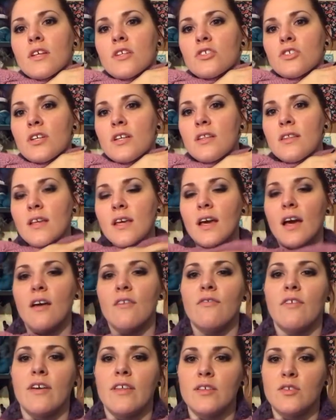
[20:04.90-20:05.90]
trying to think how
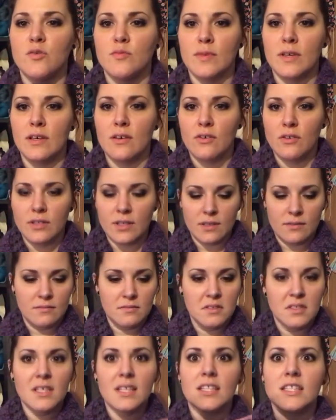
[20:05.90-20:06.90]
far this would be. Hold on.
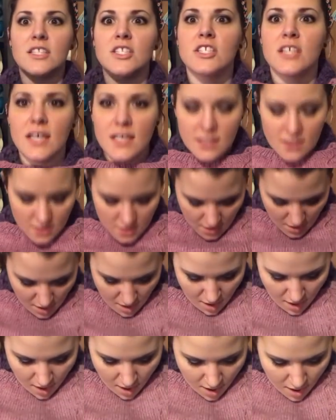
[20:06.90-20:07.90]
Let's test.
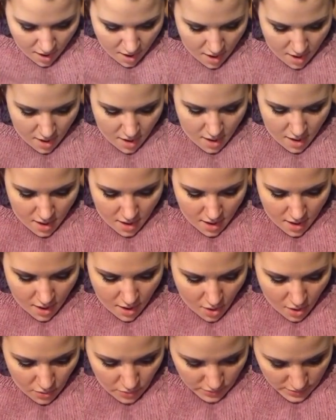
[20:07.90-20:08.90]
It
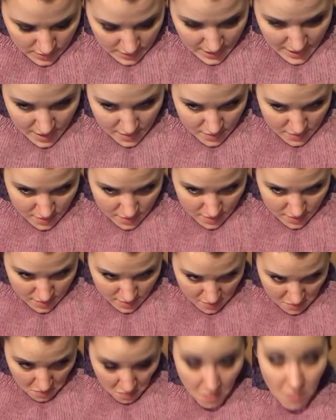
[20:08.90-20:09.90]
goes down
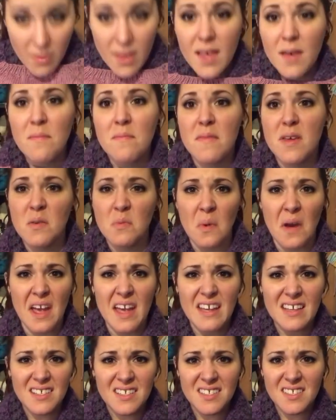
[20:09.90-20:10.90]
like mid-waist.